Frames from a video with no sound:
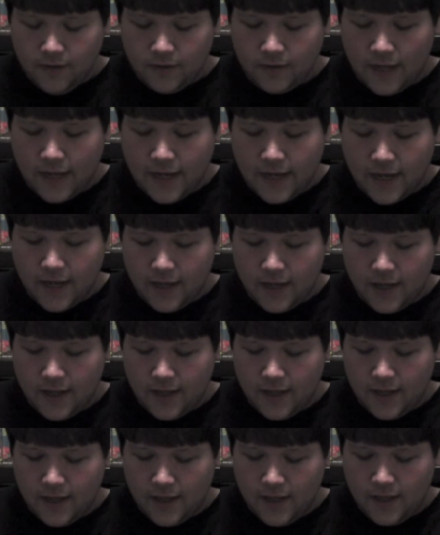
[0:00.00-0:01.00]
Like,
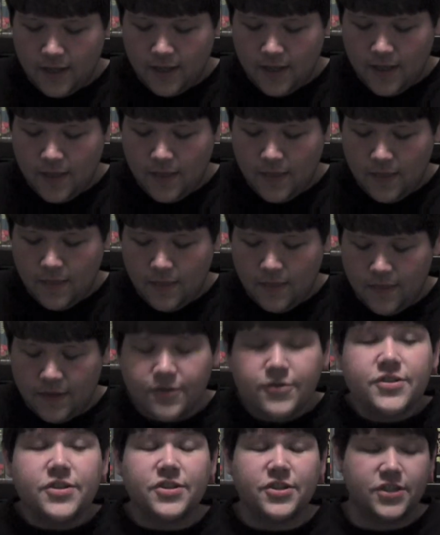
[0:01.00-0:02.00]

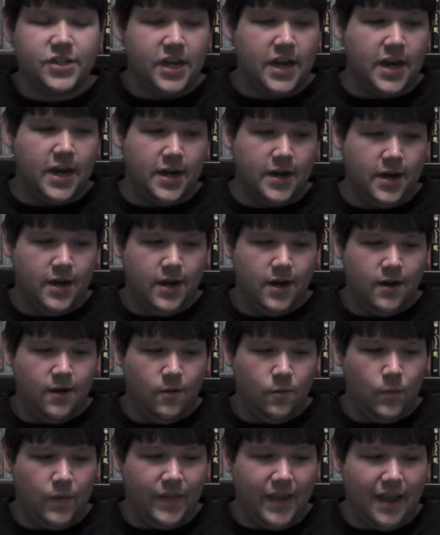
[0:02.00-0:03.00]
there's a scene
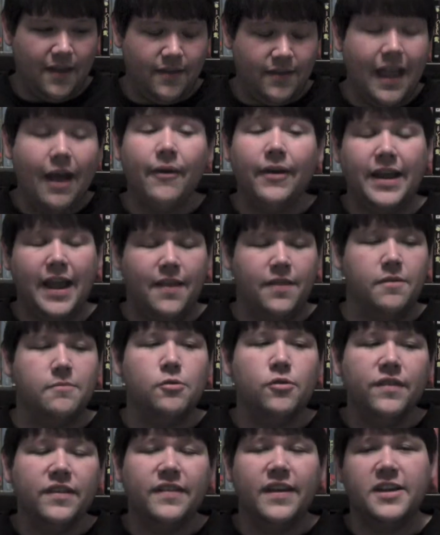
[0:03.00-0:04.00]
when they... Now, again, the
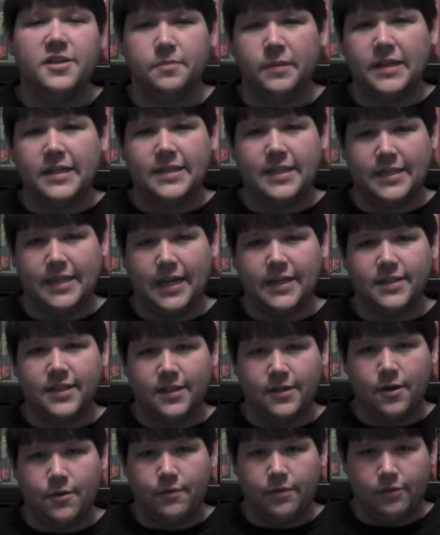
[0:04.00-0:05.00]
movie takes place in
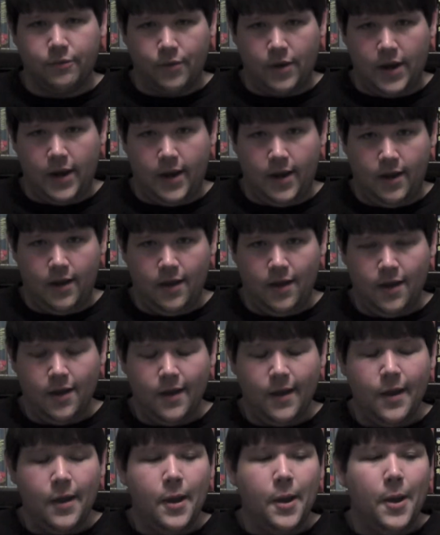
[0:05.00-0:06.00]
1903.
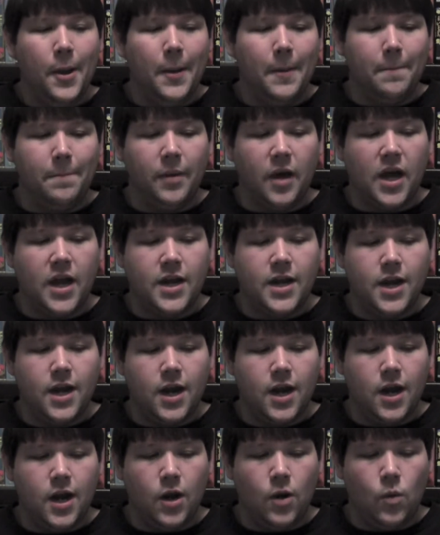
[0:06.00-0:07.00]
But...
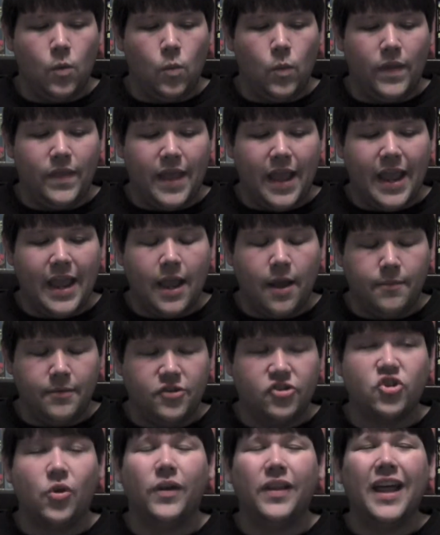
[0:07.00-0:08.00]

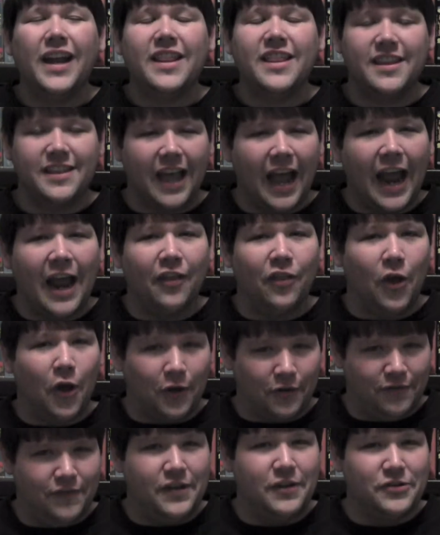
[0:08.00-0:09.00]
So a lot of the
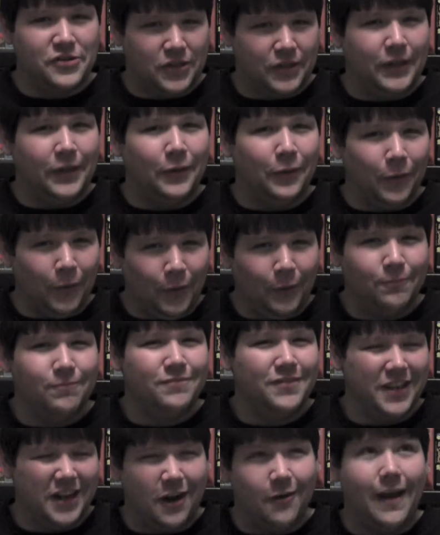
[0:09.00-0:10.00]
dialogue feels a little,
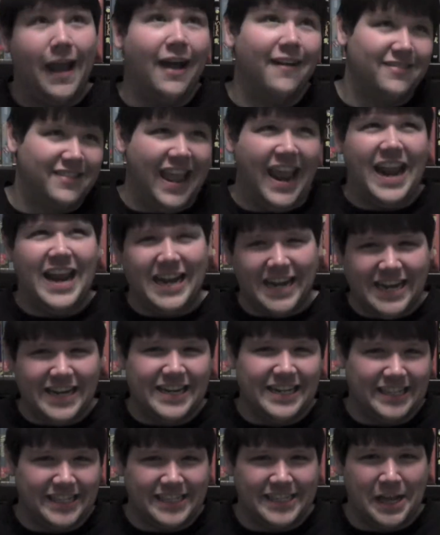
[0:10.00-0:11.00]
you know,
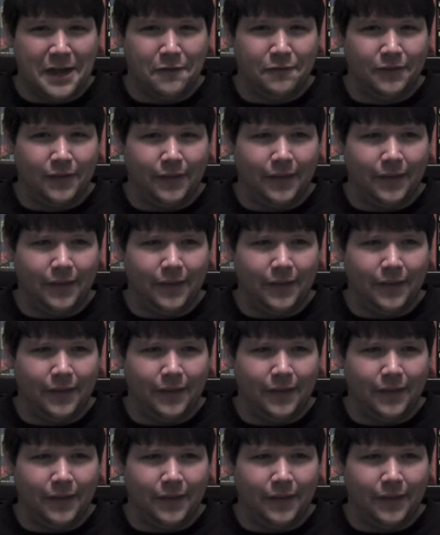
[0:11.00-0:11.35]
outdated and stuff.